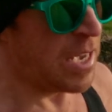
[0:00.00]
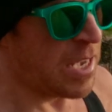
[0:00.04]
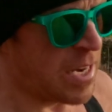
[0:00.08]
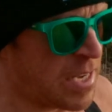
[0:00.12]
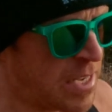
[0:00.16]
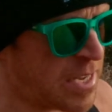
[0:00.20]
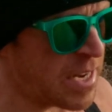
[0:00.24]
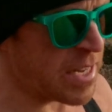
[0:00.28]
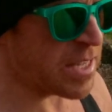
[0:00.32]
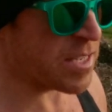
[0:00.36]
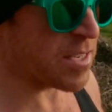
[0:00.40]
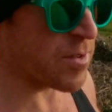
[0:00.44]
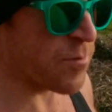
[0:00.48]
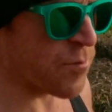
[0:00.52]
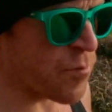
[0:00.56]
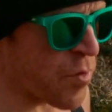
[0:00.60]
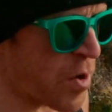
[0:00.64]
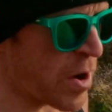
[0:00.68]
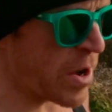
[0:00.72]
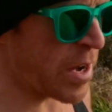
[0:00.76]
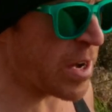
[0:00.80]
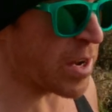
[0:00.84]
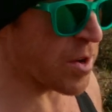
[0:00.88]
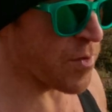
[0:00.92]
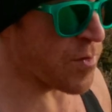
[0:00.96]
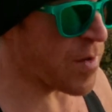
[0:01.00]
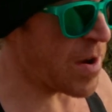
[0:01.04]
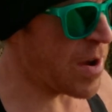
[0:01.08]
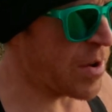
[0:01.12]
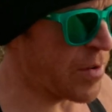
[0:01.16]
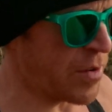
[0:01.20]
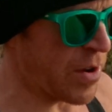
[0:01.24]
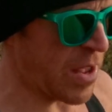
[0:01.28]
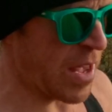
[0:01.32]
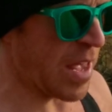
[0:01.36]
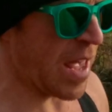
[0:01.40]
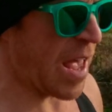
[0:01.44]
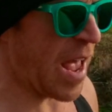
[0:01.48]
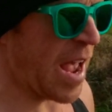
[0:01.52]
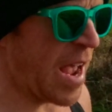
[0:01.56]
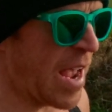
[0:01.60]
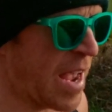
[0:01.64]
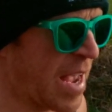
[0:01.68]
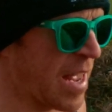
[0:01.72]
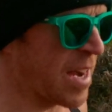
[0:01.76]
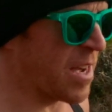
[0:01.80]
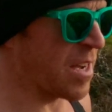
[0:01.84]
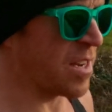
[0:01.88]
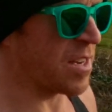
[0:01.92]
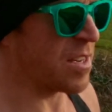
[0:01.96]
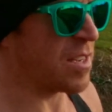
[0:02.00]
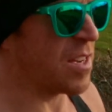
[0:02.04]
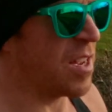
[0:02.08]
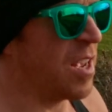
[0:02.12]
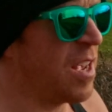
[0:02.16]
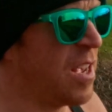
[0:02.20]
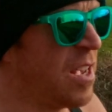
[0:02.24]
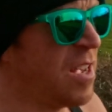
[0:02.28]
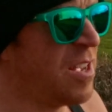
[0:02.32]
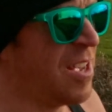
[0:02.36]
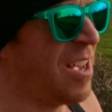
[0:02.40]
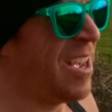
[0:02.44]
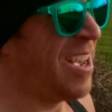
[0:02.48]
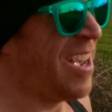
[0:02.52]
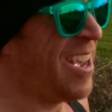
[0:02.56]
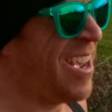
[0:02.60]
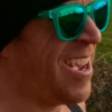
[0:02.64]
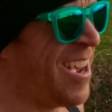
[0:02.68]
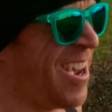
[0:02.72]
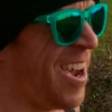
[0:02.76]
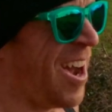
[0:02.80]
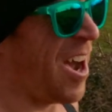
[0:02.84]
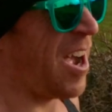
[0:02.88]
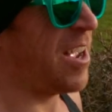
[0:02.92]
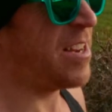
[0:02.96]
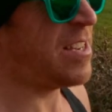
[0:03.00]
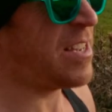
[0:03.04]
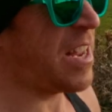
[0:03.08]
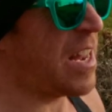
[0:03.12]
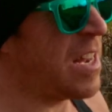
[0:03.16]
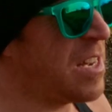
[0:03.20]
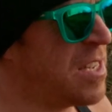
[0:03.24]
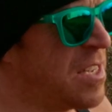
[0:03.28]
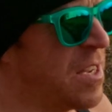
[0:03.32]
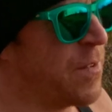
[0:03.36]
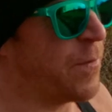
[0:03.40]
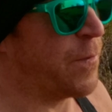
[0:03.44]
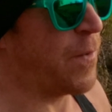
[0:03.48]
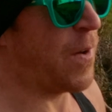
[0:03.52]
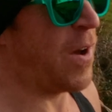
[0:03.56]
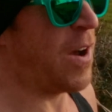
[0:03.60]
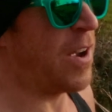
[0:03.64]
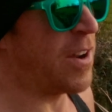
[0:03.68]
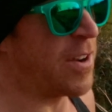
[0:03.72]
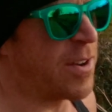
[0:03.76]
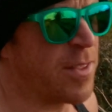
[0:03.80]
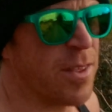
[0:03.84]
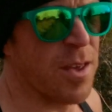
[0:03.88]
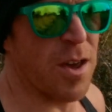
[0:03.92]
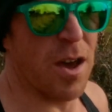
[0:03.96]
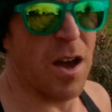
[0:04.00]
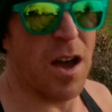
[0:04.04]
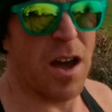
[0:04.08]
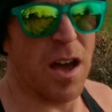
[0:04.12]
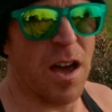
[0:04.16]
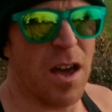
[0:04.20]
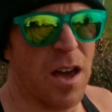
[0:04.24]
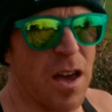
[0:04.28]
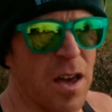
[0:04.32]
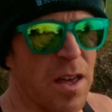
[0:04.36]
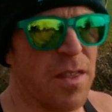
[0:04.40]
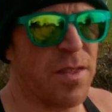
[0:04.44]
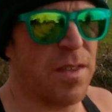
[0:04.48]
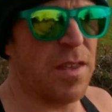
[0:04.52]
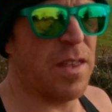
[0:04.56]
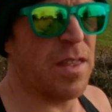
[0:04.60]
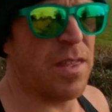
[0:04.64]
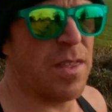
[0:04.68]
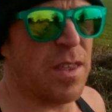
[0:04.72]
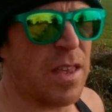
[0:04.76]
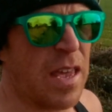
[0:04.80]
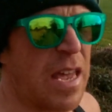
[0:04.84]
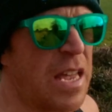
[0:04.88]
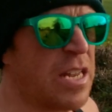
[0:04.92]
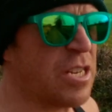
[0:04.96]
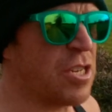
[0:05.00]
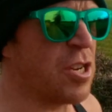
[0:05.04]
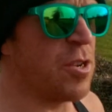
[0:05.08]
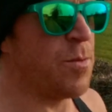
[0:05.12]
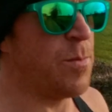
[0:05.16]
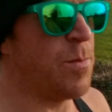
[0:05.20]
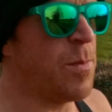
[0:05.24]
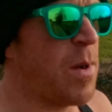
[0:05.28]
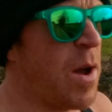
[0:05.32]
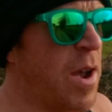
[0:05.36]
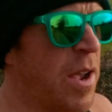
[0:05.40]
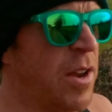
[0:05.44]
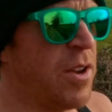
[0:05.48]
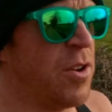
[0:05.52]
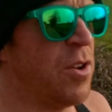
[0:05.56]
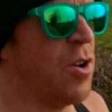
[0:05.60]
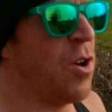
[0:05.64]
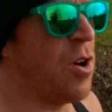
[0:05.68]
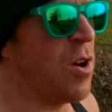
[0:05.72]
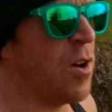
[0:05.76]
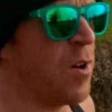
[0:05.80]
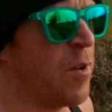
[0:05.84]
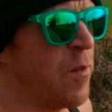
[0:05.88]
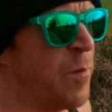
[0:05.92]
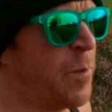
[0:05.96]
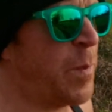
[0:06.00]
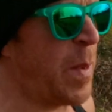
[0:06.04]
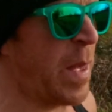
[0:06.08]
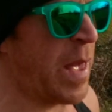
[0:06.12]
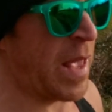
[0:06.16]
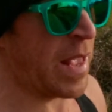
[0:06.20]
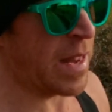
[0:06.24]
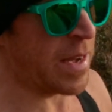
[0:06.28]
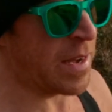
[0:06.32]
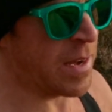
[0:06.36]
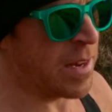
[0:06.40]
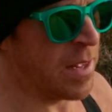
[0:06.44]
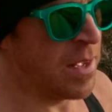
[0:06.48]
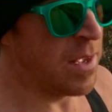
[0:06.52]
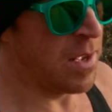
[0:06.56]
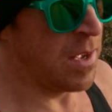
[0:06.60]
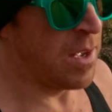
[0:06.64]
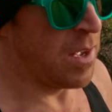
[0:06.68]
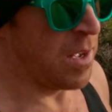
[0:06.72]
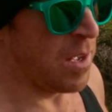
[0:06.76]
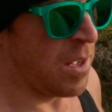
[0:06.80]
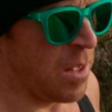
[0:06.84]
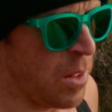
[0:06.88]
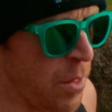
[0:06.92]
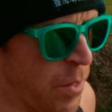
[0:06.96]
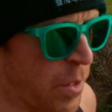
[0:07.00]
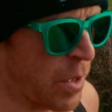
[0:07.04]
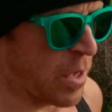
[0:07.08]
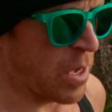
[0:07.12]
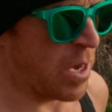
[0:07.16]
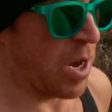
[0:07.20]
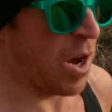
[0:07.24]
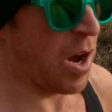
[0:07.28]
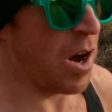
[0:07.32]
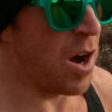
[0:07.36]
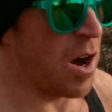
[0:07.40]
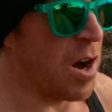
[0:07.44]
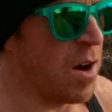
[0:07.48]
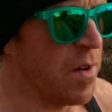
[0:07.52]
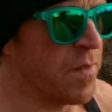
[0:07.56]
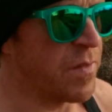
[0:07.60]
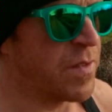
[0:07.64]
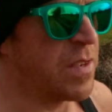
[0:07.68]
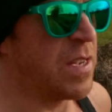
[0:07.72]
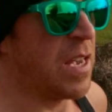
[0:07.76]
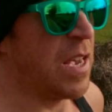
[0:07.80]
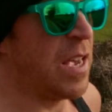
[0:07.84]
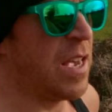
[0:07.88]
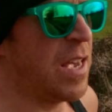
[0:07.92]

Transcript: did some reading around it, and identified that the issue might not have been the calves.